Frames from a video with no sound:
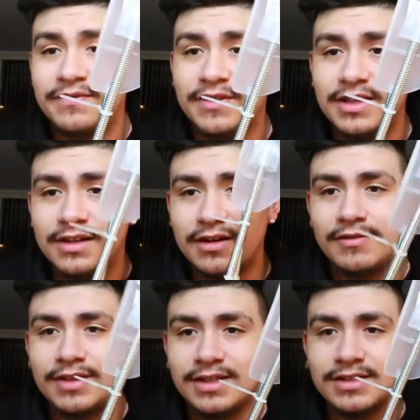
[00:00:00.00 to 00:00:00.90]
the feeling
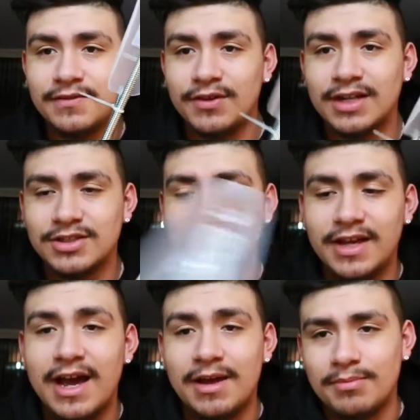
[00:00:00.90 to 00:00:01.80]
of these if you guys are in the
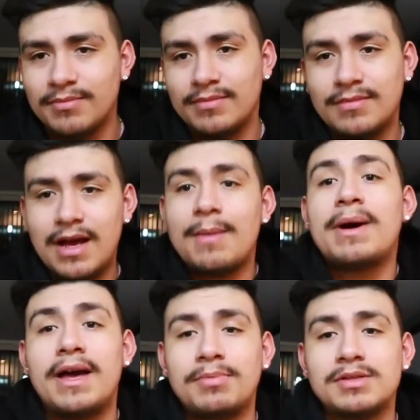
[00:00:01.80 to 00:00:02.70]
hype. I'm a
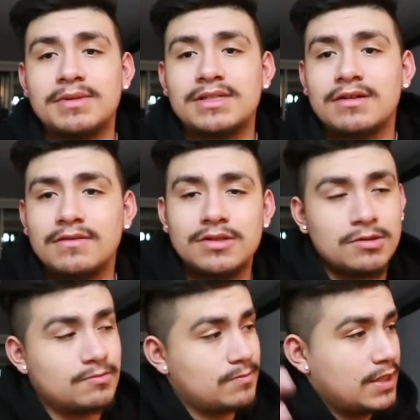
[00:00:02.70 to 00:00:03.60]
hypebeast myself, so
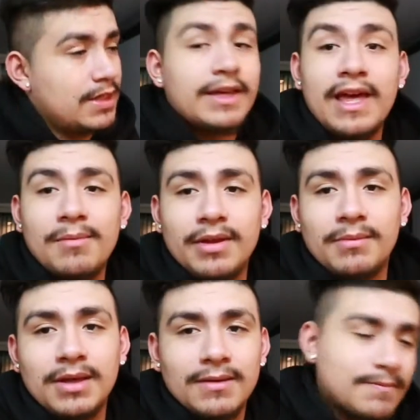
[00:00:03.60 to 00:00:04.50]
can't blame me.